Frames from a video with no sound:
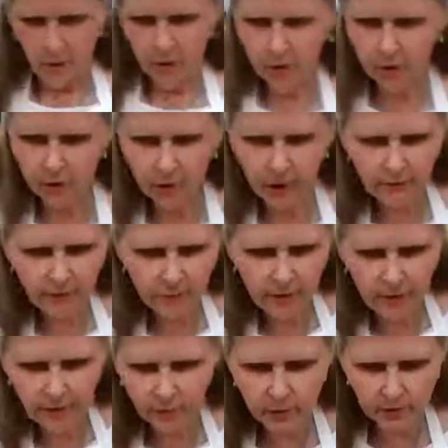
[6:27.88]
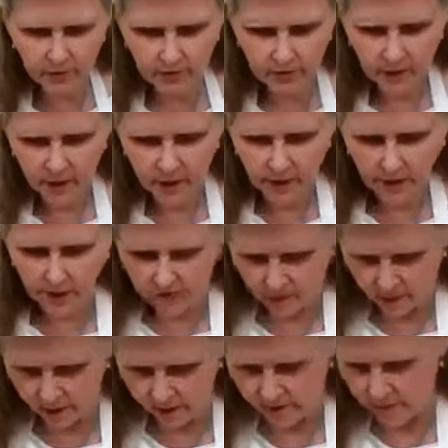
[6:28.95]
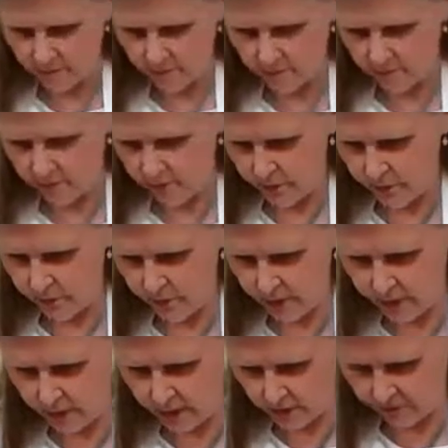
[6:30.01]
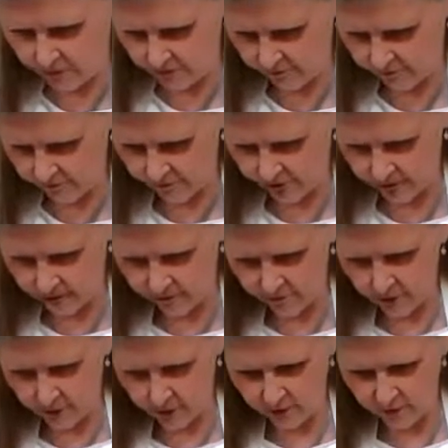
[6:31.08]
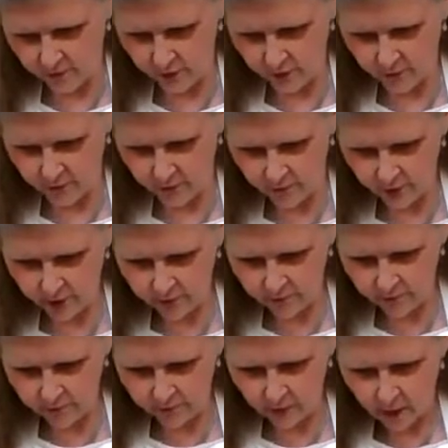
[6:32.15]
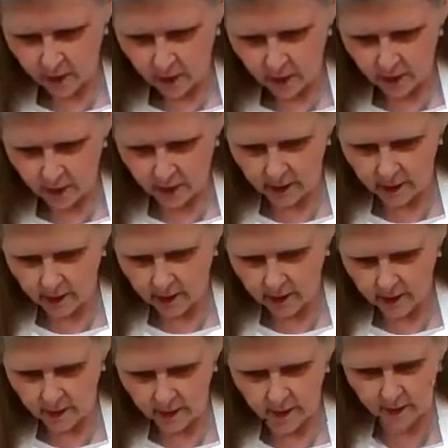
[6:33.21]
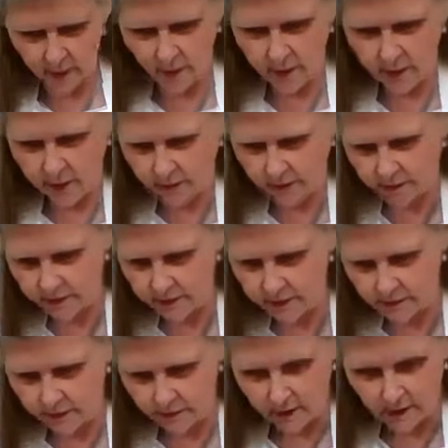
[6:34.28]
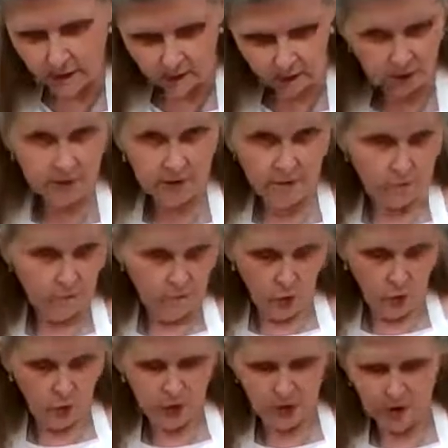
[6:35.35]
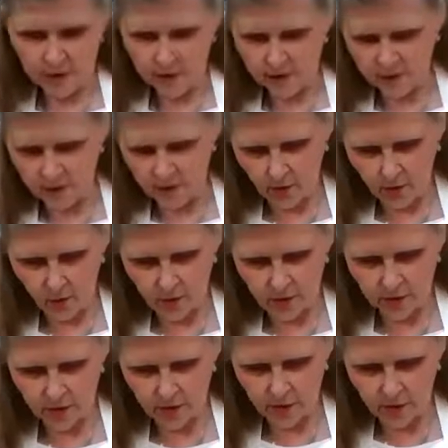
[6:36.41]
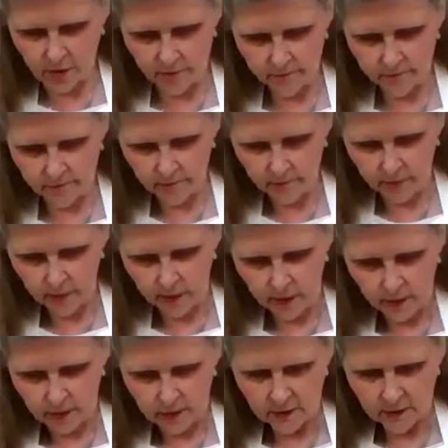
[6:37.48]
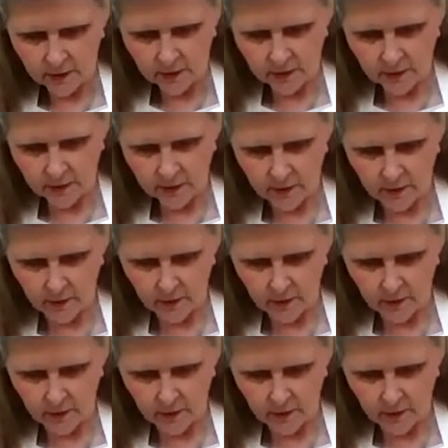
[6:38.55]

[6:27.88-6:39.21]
cook of me, but I'm not that big of a fan of olive oil, I'm afraid. Okay, and then we have just more cheese is always good. So